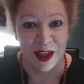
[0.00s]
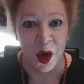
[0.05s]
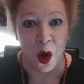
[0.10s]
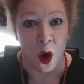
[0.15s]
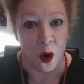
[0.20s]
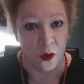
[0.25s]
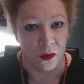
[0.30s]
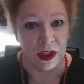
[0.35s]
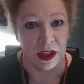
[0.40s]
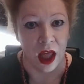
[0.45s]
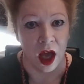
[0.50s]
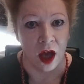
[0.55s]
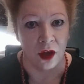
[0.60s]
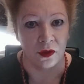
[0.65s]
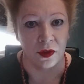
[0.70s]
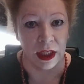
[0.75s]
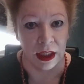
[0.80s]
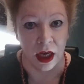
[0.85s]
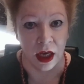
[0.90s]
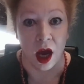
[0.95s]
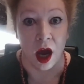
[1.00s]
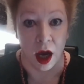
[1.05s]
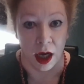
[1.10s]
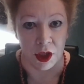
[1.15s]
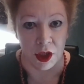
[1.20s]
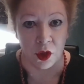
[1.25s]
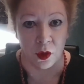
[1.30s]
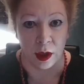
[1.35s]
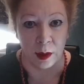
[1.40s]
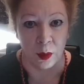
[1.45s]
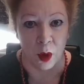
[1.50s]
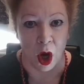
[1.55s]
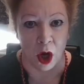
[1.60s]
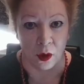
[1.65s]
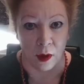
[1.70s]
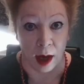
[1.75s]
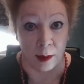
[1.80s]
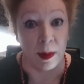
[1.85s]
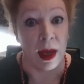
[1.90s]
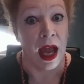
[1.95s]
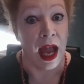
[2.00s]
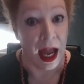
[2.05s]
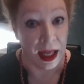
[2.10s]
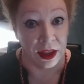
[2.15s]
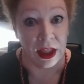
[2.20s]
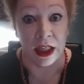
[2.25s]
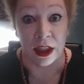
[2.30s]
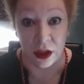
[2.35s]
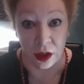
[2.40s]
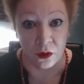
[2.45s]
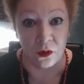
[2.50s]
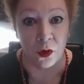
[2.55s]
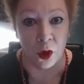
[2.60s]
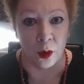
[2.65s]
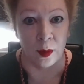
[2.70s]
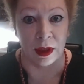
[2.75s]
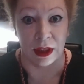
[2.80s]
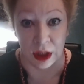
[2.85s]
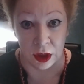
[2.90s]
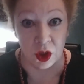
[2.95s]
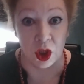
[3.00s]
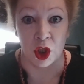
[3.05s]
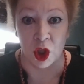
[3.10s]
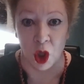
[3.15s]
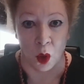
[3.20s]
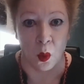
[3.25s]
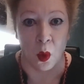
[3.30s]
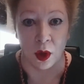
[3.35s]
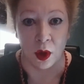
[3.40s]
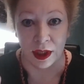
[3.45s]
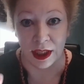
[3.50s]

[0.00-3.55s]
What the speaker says: of your life in a higher degree program and then confirming that, you know what,